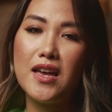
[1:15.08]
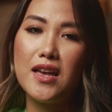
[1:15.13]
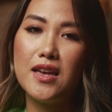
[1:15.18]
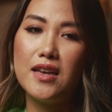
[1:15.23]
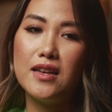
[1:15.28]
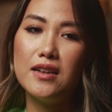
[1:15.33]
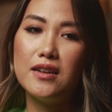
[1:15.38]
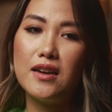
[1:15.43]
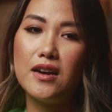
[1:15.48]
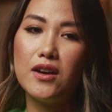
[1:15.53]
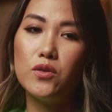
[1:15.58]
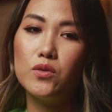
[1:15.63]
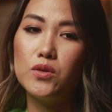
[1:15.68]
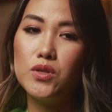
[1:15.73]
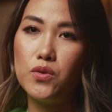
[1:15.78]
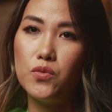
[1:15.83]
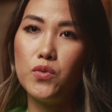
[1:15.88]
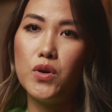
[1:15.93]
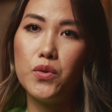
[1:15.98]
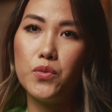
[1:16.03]
And I
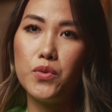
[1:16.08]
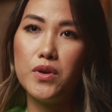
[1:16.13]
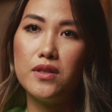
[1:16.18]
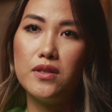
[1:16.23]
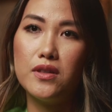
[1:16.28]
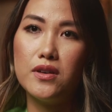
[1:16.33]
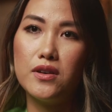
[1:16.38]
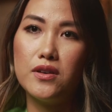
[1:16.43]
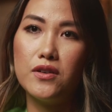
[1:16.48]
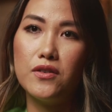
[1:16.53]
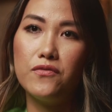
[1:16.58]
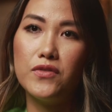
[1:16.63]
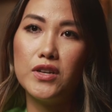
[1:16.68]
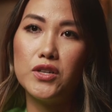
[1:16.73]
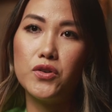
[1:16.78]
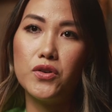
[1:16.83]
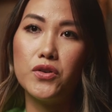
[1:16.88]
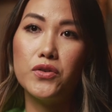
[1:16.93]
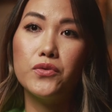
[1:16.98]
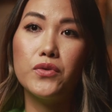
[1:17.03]
also work with the
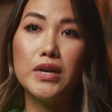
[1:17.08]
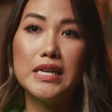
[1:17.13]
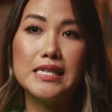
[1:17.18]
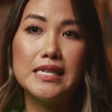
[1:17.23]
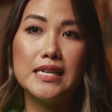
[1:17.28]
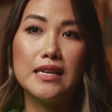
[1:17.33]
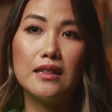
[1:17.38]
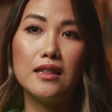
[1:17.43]
Victorian Racing